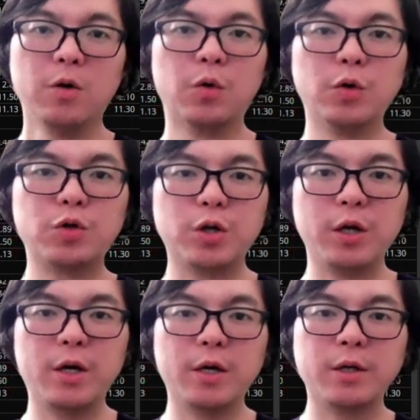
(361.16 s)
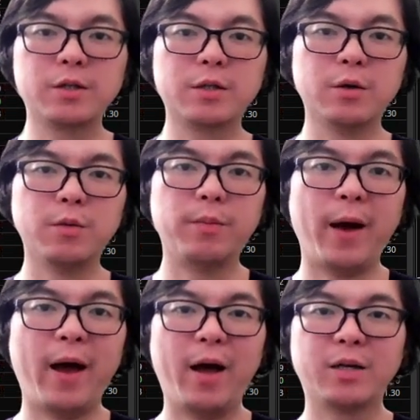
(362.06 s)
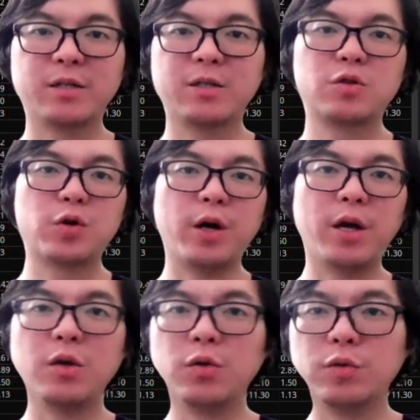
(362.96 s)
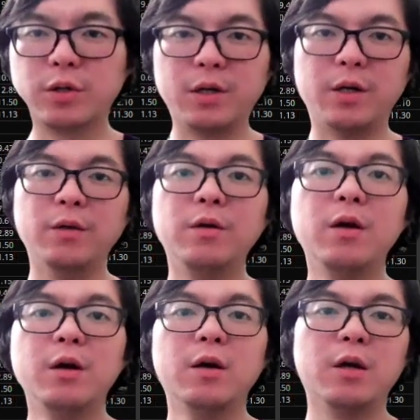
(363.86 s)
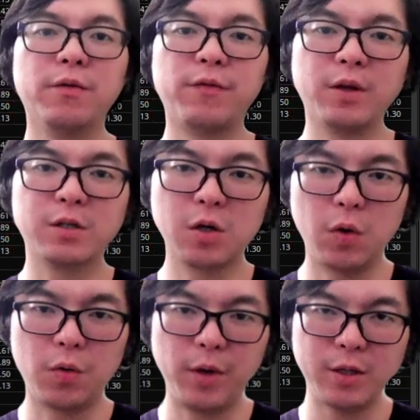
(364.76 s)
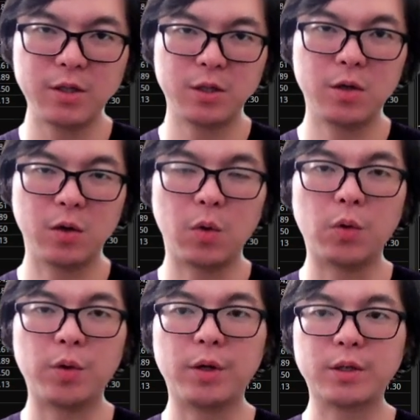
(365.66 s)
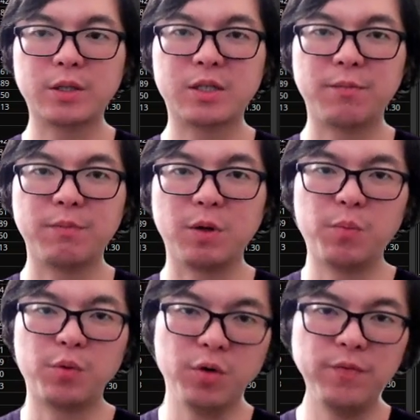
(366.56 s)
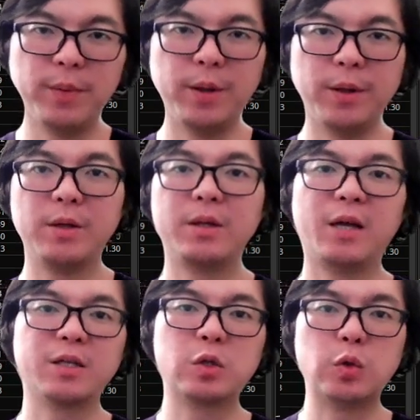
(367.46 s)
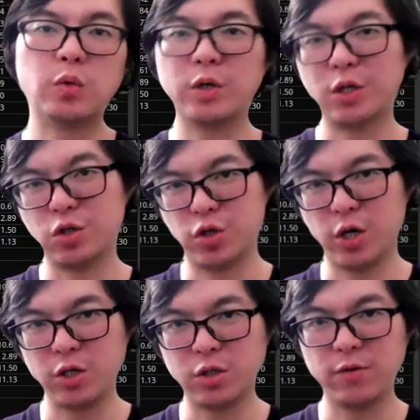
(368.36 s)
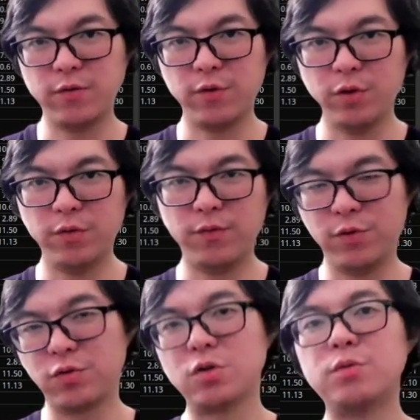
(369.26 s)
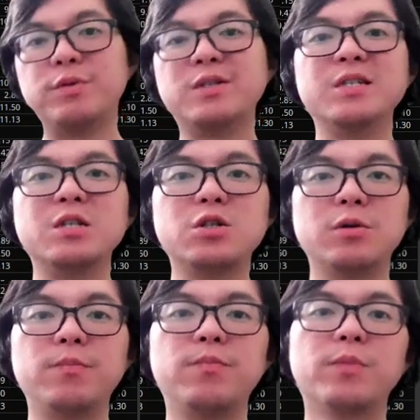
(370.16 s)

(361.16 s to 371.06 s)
which is the past trade you've done, if it's correct or there's some improvement that you can change for the future position.